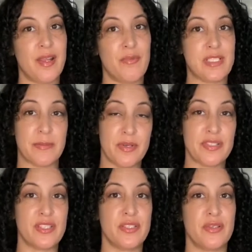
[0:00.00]
was
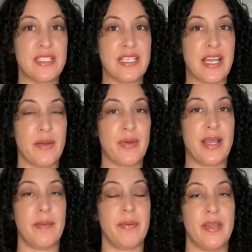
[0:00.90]
supposed to do a
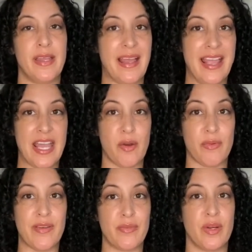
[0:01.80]
DIY, but I had a
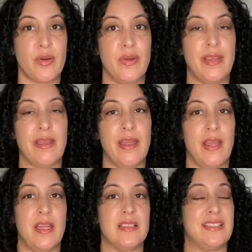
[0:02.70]
rough work week
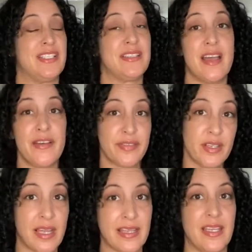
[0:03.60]
and did not feel
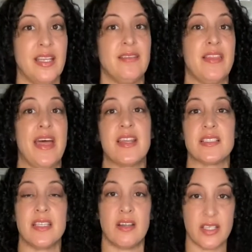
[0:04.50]
like it, and that is
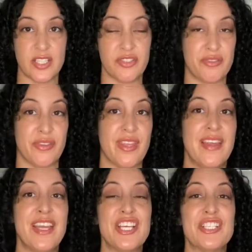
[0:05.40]
the honest truth.
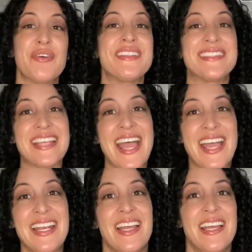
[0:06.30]
So
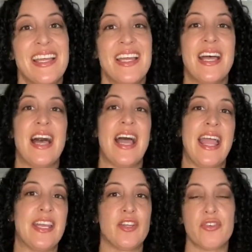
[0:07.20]
instead, I
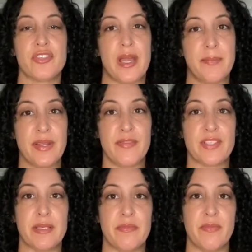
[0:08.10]
had to go shopping for
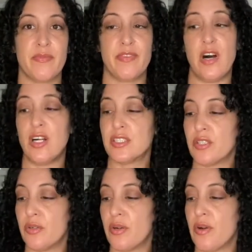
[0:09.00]
some fall
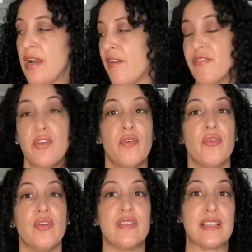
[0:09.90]
decor and a
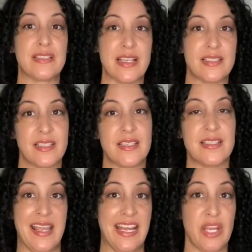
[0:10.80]
few necessities
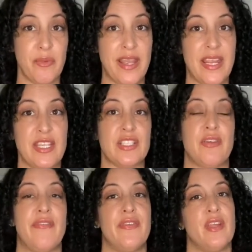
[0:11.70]
anyway, so
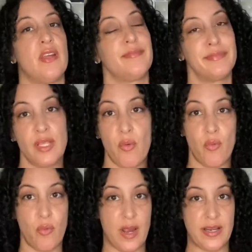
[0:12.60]
I figured
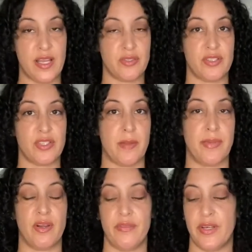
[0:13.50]
why not do a
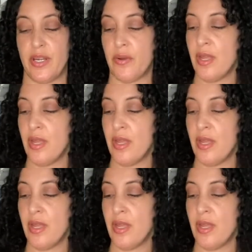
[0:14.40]
shopping haul video.